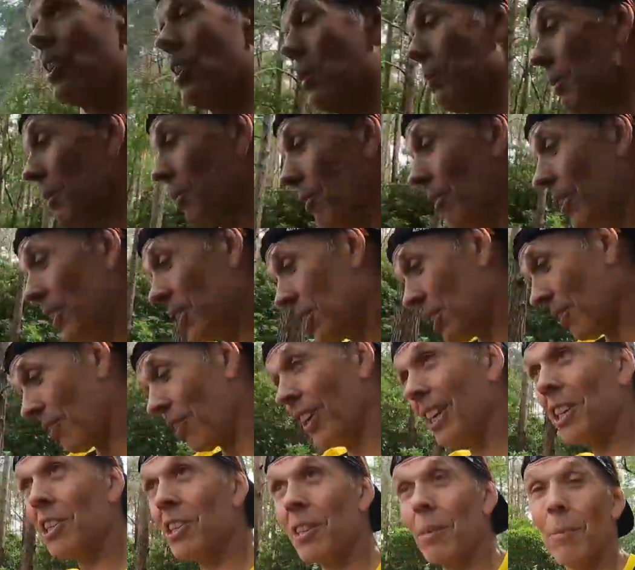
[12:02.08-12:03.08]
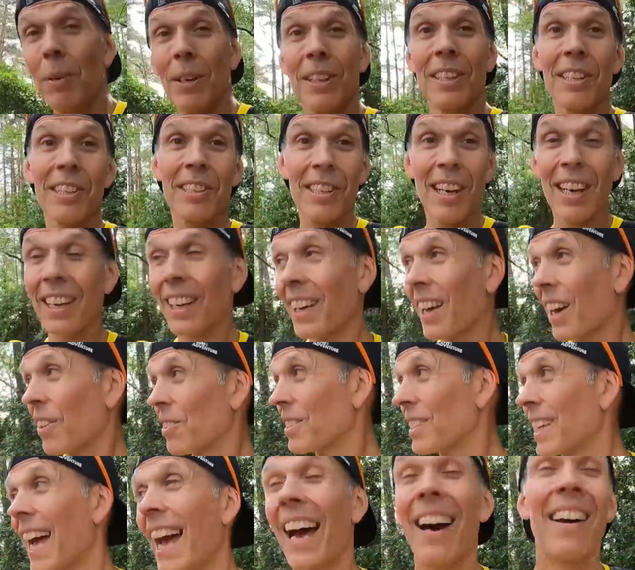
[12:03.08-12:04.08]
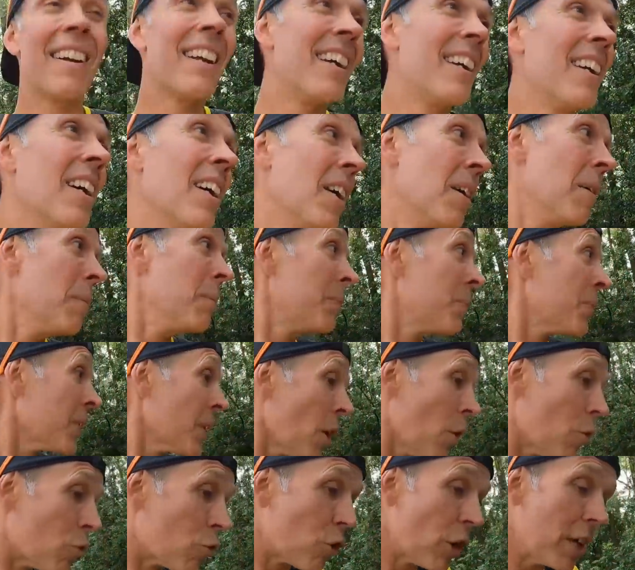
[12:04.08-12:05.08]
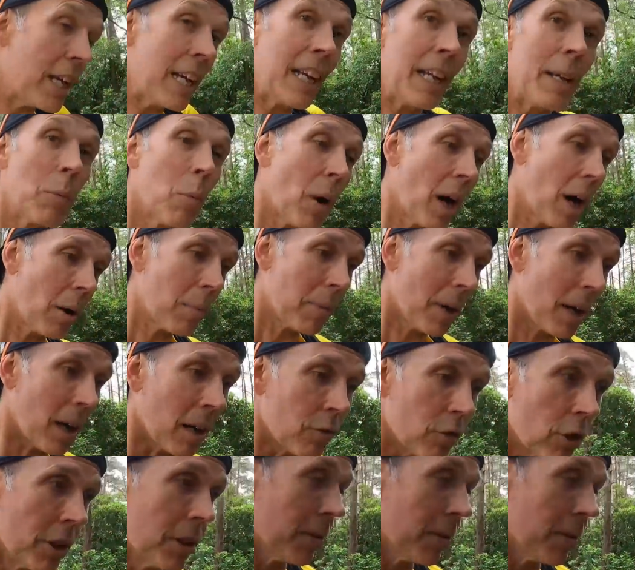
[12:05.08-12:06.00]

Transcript: are gonna be finishing when the sun goes down. Really well marked